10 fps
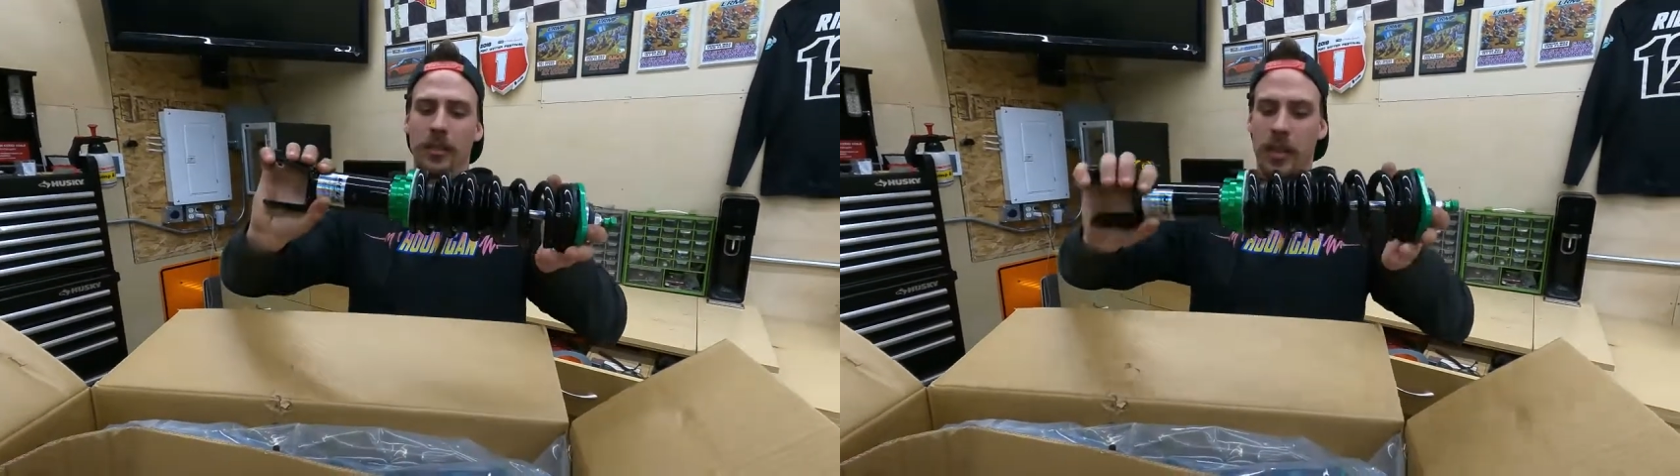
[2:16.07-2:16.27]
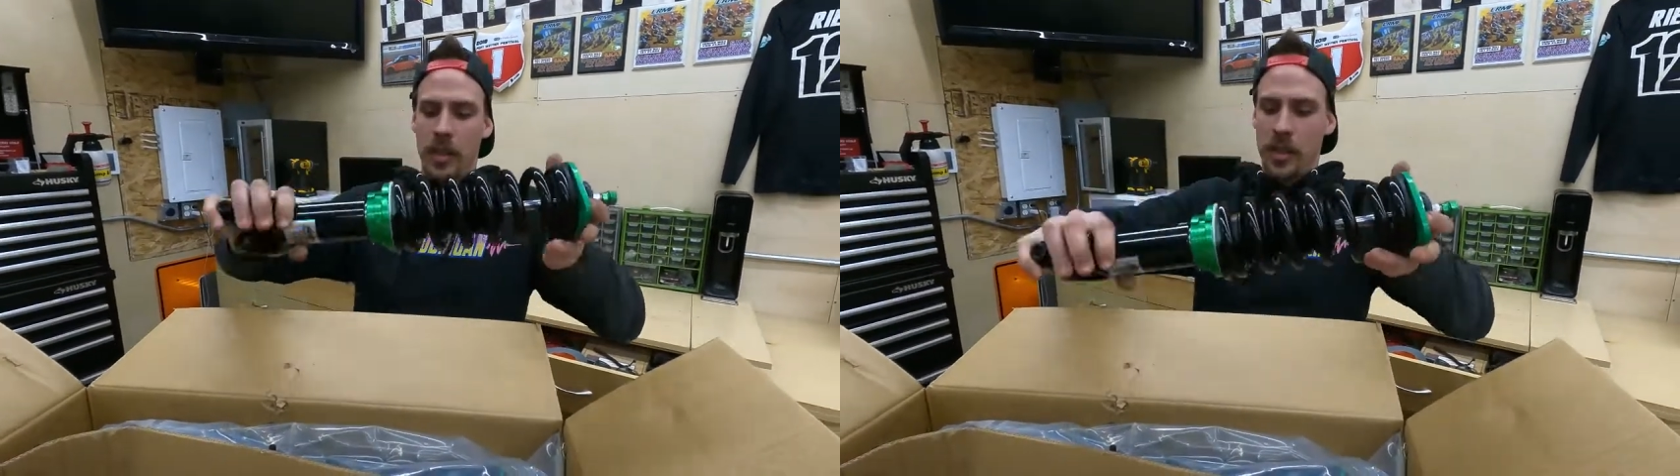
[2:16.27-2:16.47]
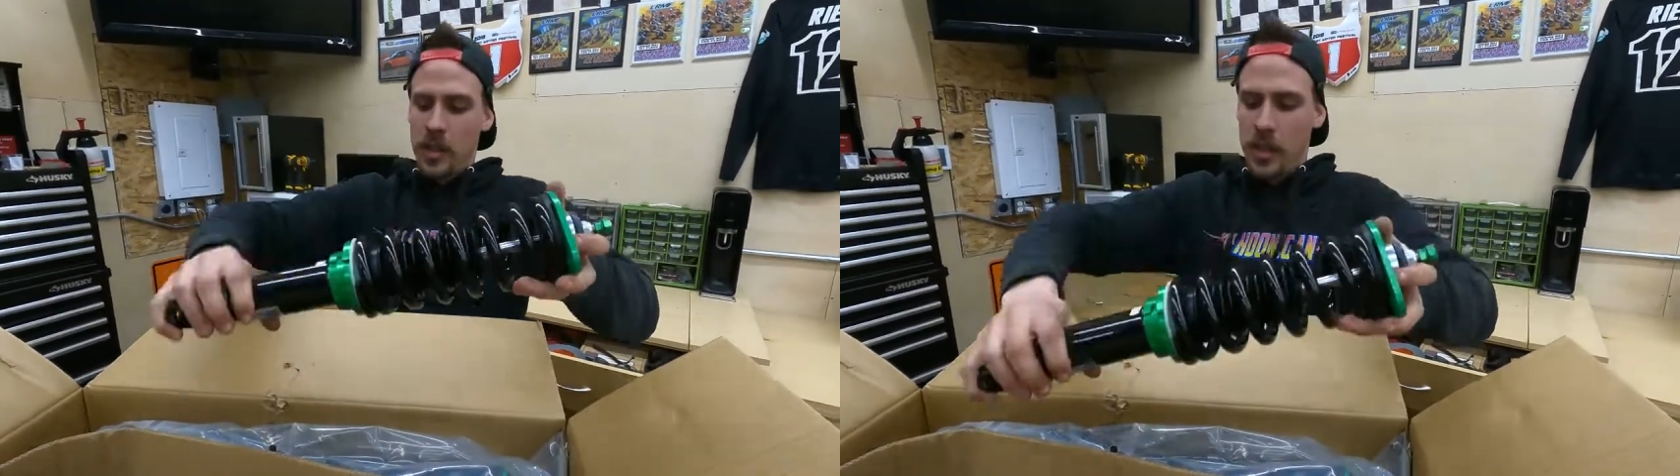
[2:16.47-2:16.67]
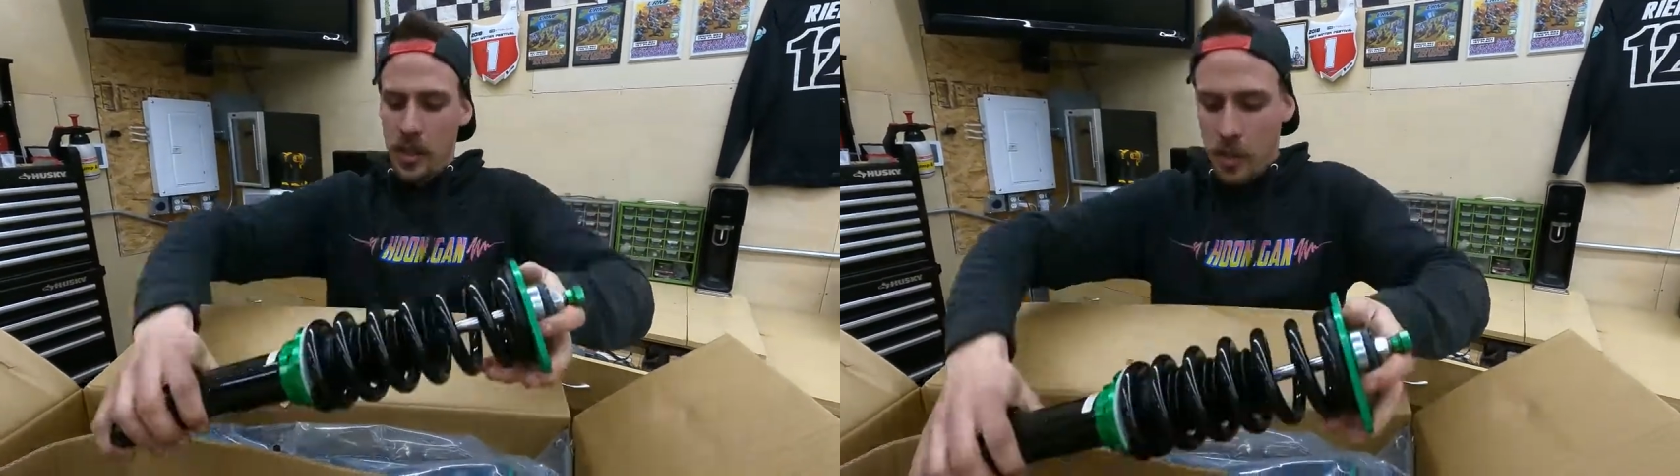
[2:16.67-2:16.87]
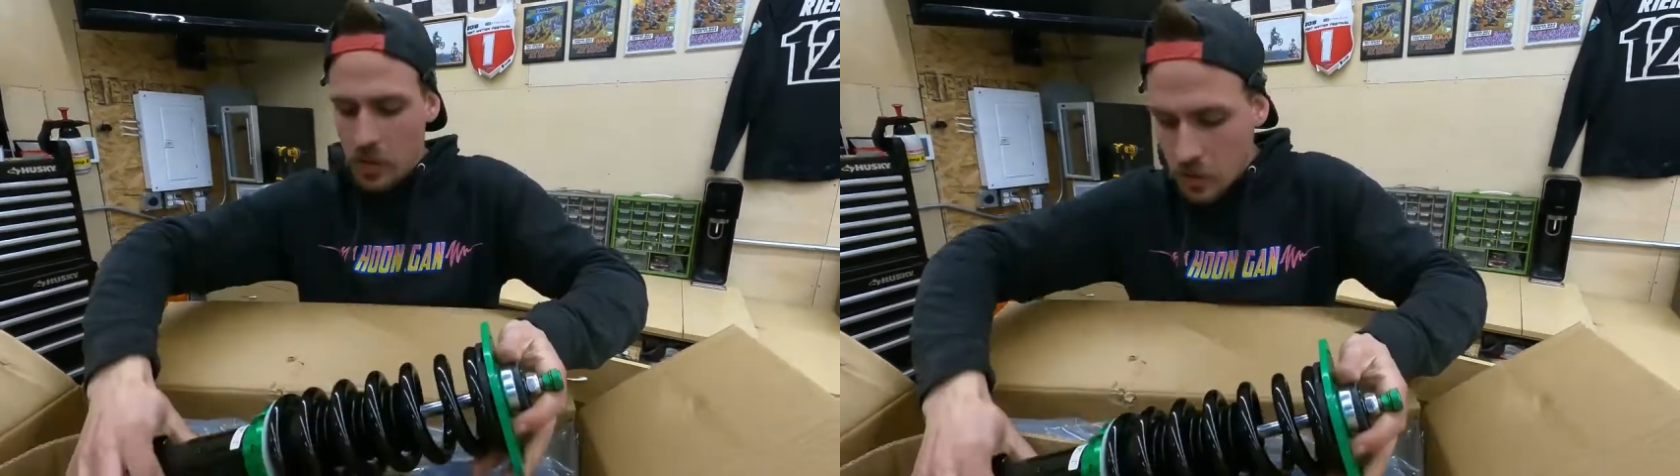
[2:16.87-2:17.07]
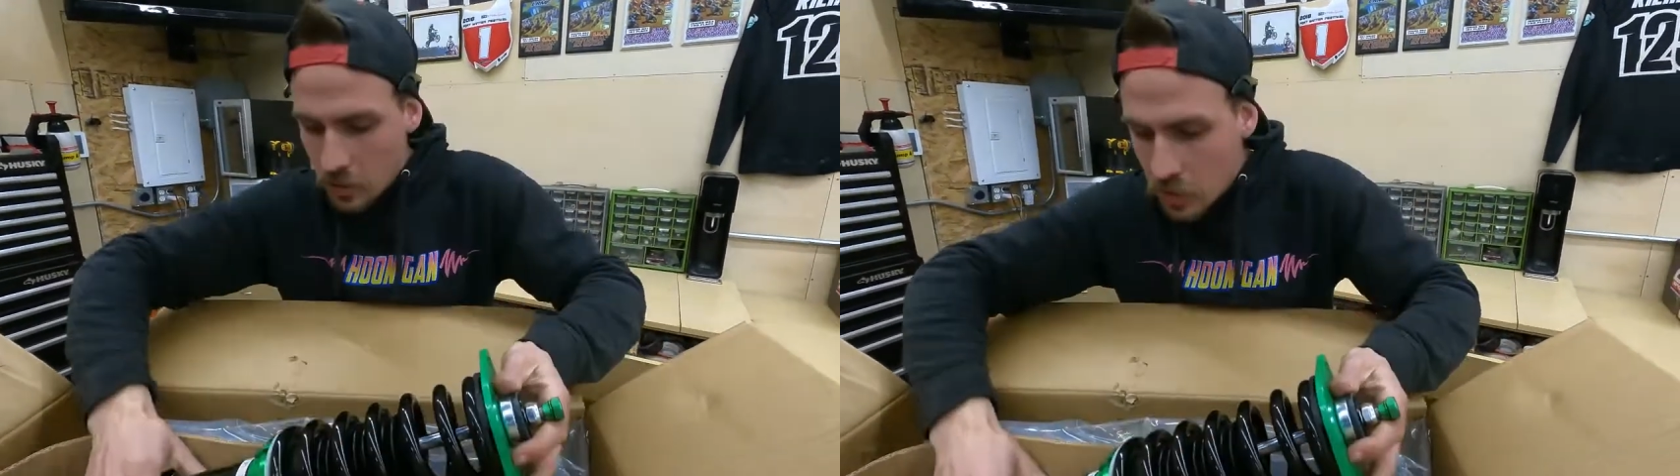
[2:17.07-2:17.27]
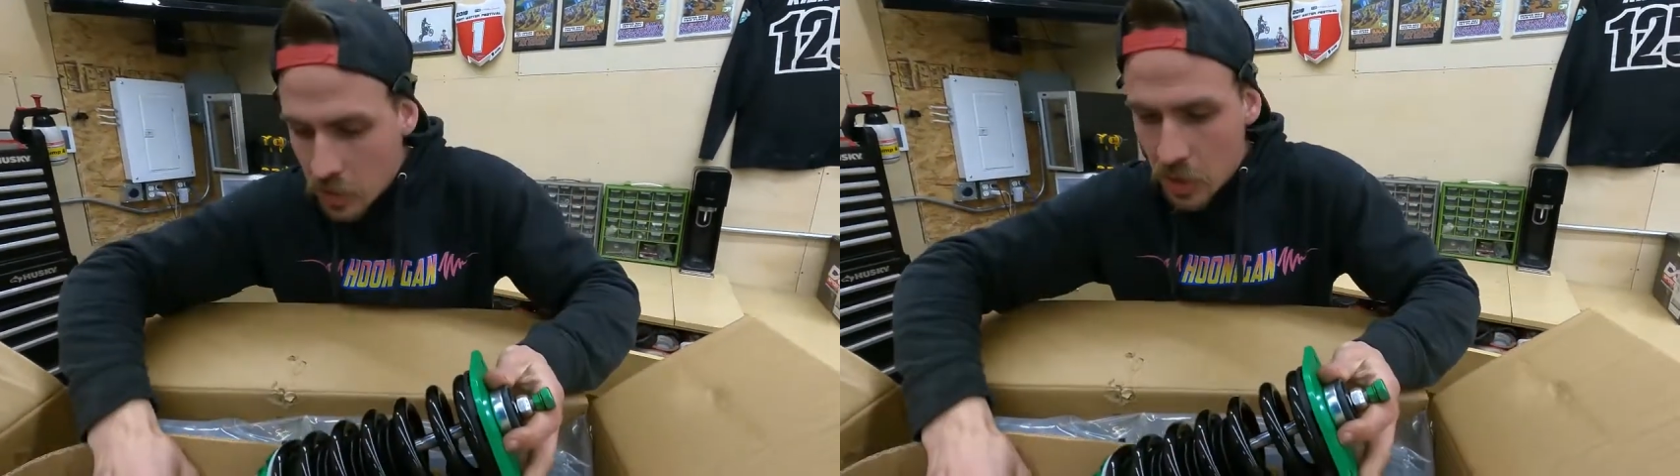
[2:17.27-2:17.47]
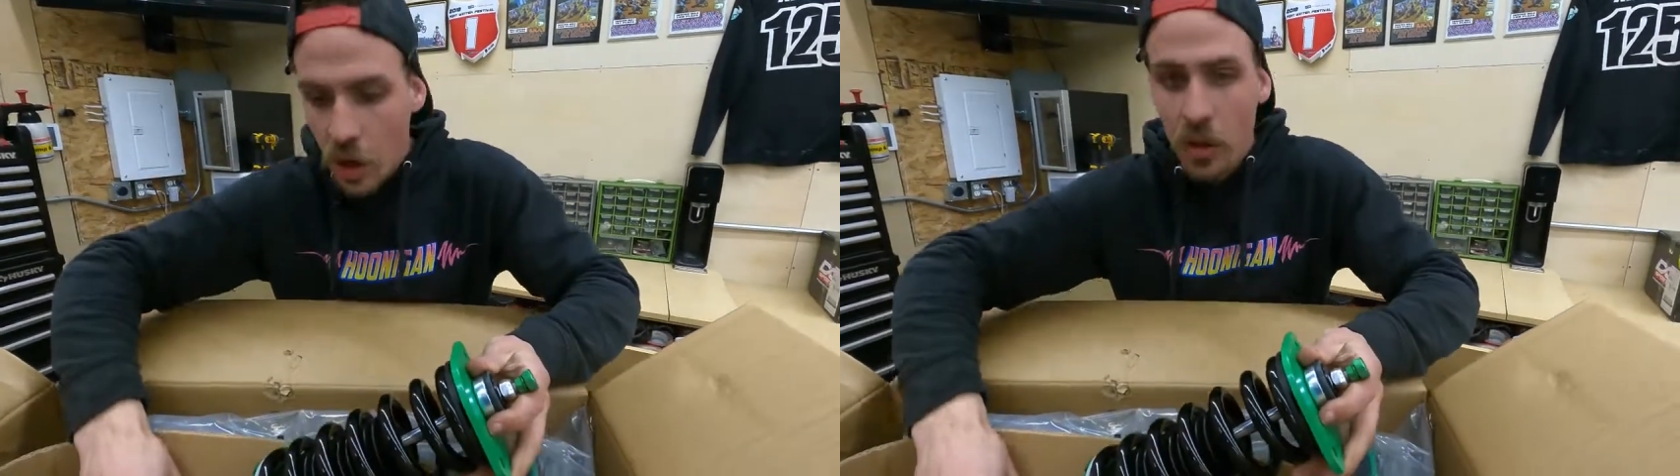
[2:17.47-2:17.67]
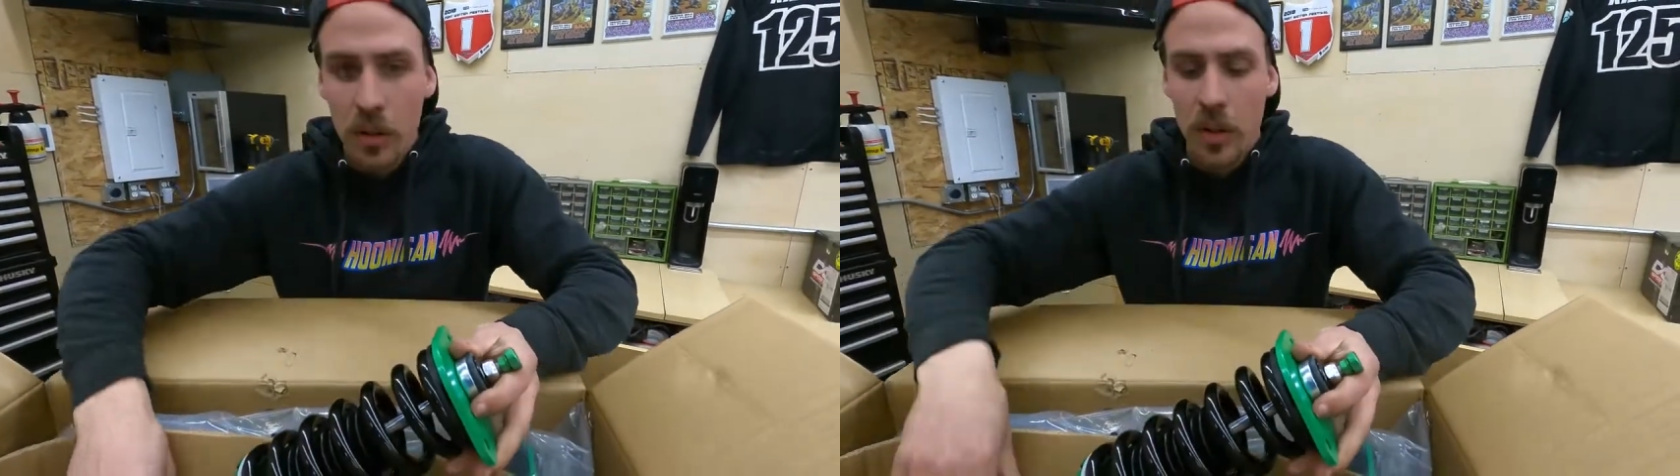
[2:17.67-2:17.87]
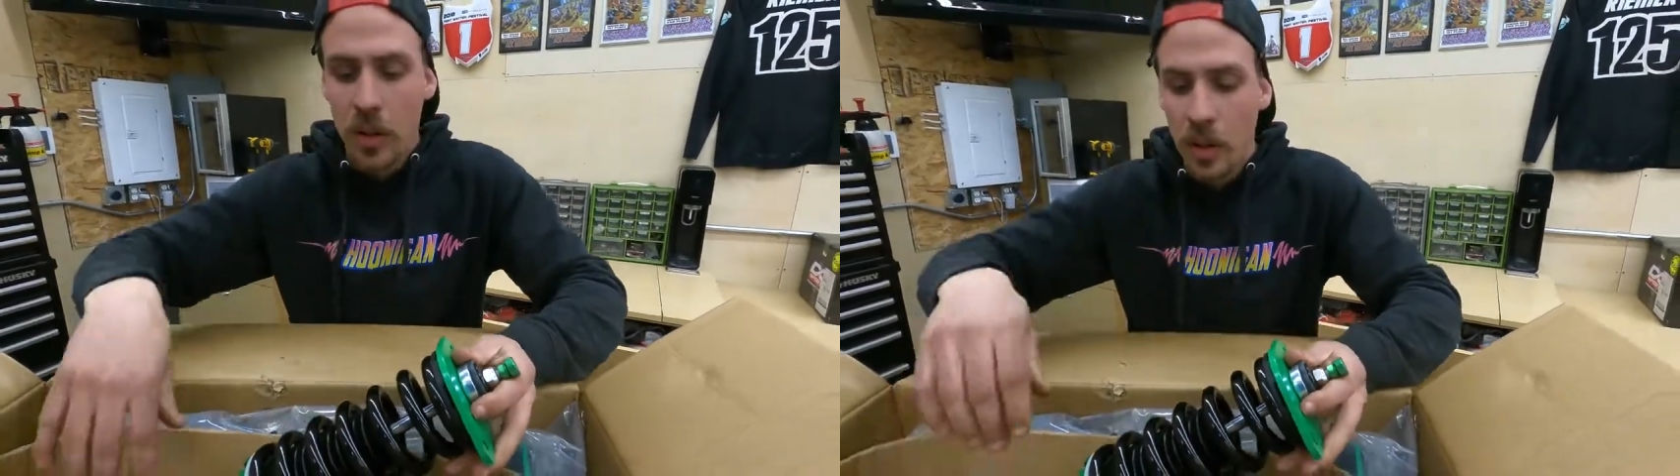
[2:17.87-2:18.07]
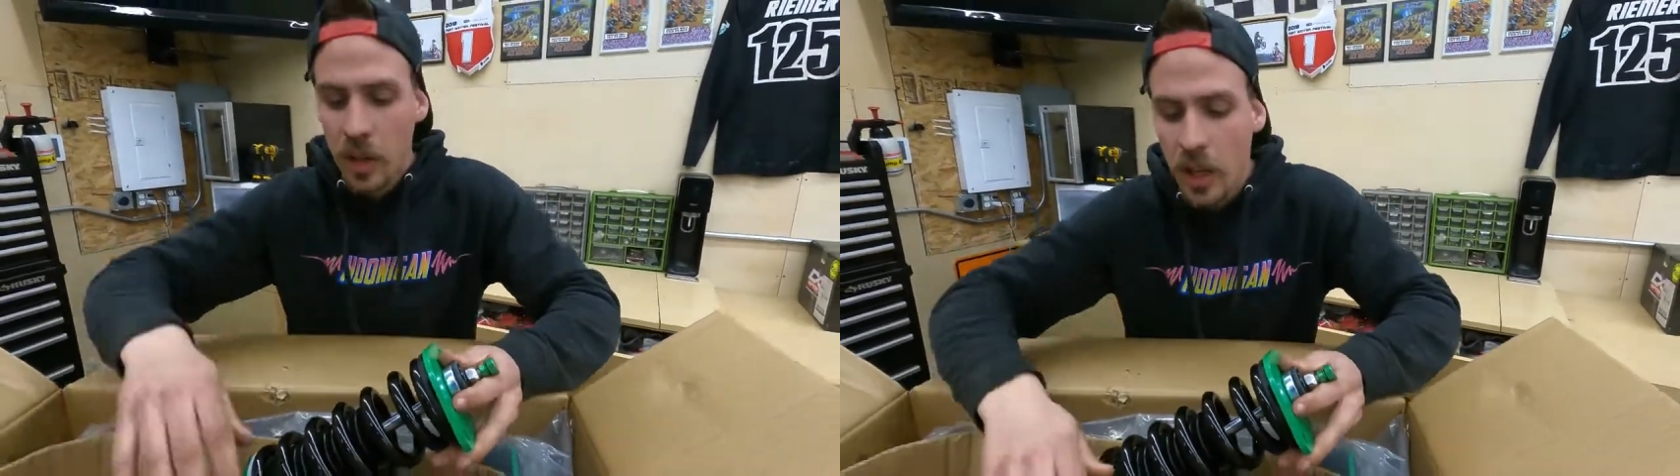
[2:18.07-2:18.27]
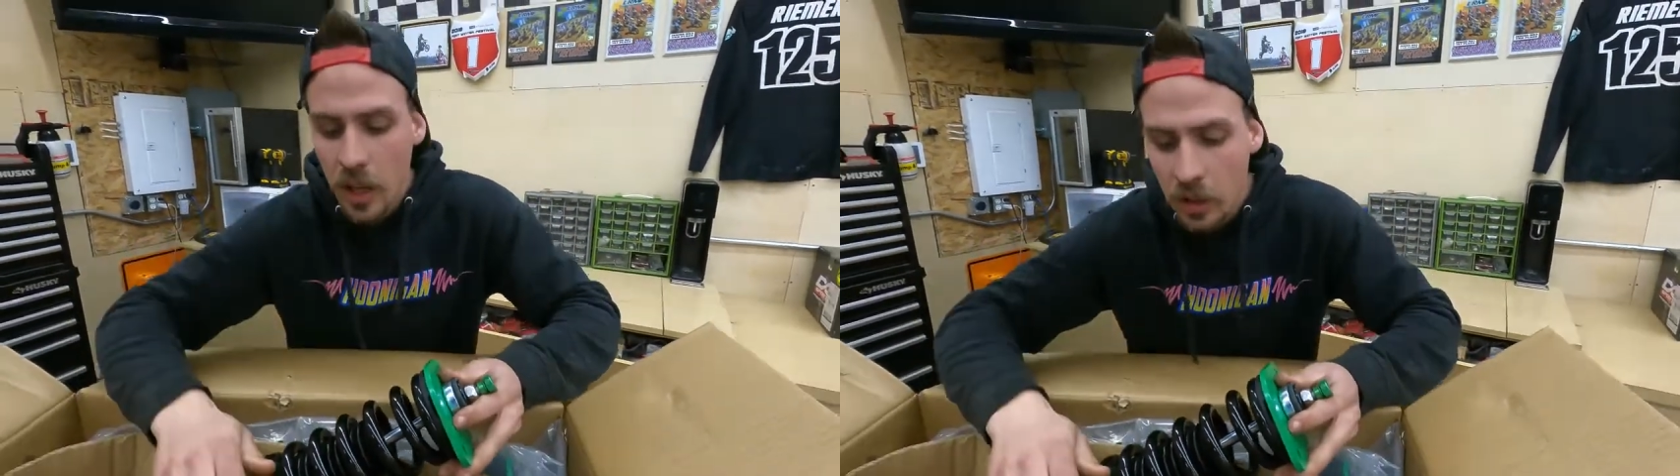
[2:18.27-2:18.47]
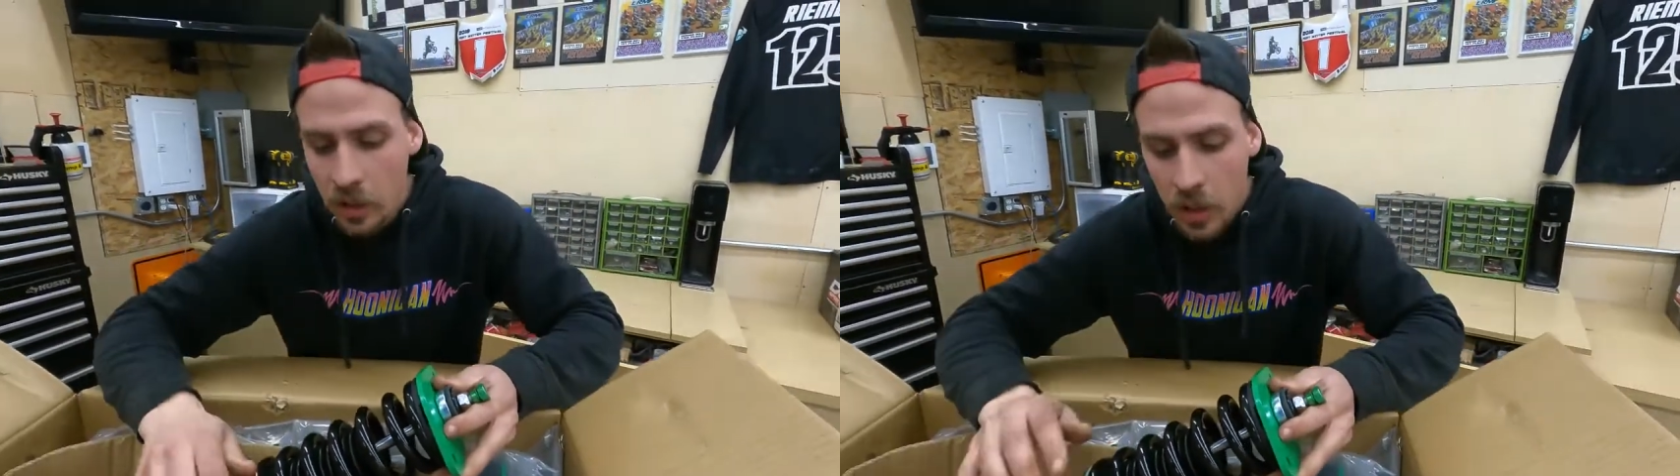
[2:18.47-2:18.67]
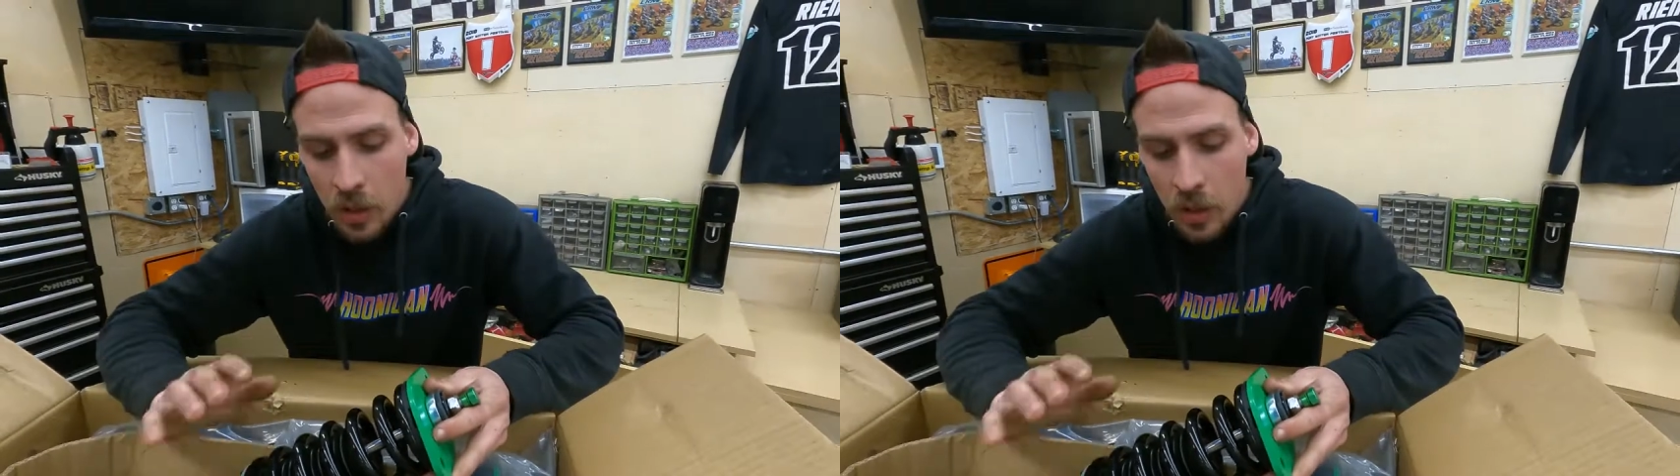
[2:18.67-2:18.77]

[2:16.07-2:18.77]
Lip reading: Nice. So there again,